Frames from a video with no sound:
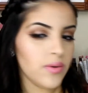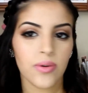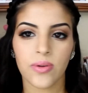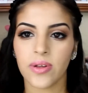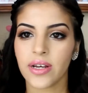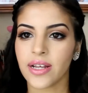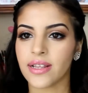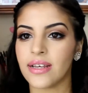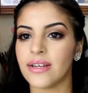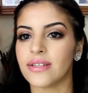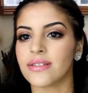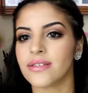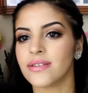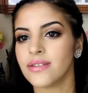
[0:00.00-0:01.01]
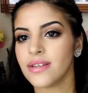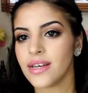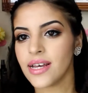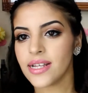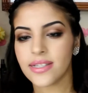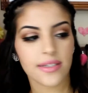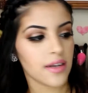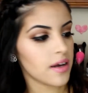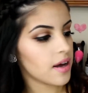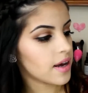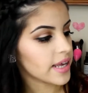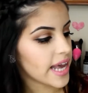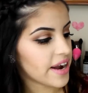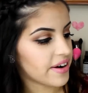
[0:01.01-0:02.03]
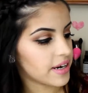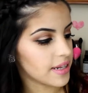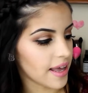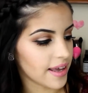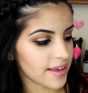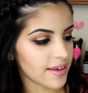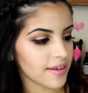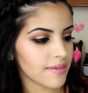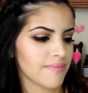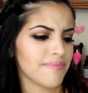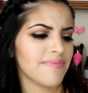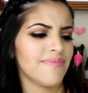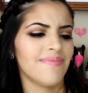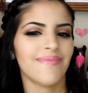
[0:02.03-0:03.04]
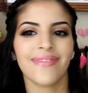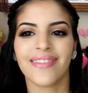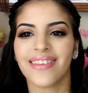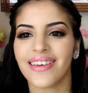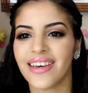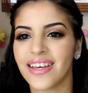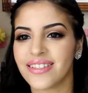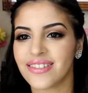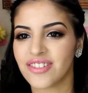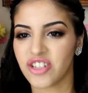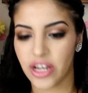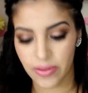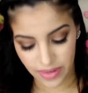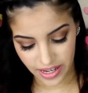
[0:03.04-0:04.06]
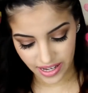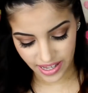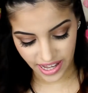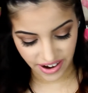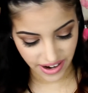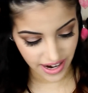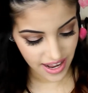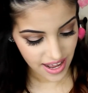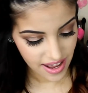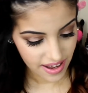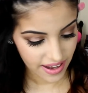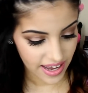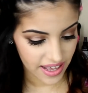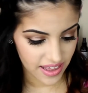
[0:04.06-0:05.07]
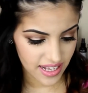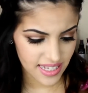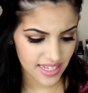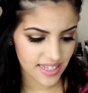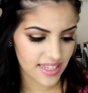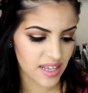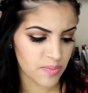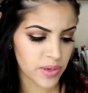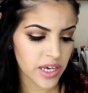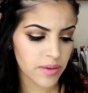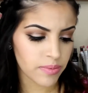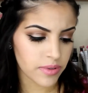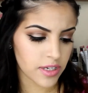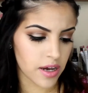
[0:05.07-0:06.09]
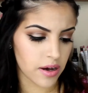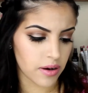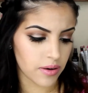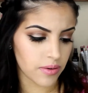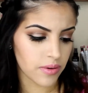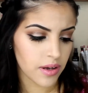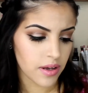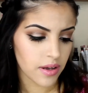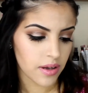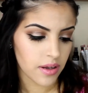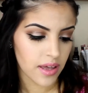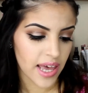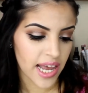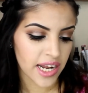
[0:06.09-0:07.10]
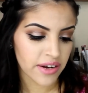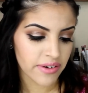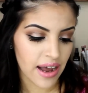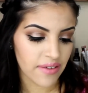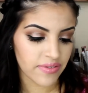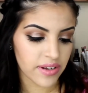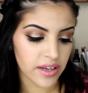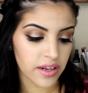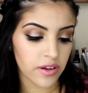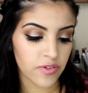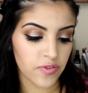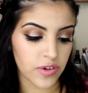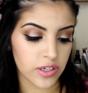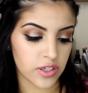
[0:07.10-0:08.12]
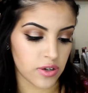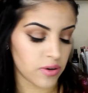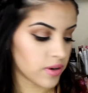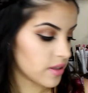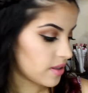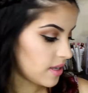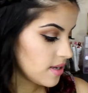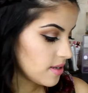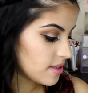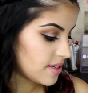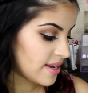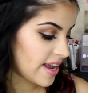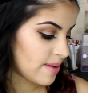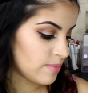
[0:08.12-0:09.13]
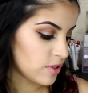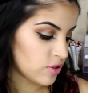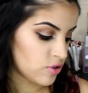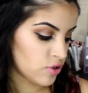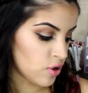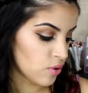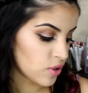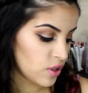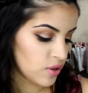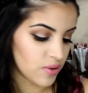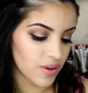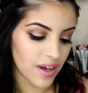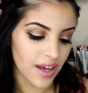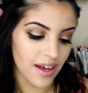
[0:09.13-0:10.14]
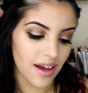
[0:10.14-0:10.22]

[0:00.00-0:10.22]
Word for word: Ooh, look at this. It's carrot-like. It's shaped like a carrot. Okay, this is the Peep Toe handcrafted foot soak. These names are so cute.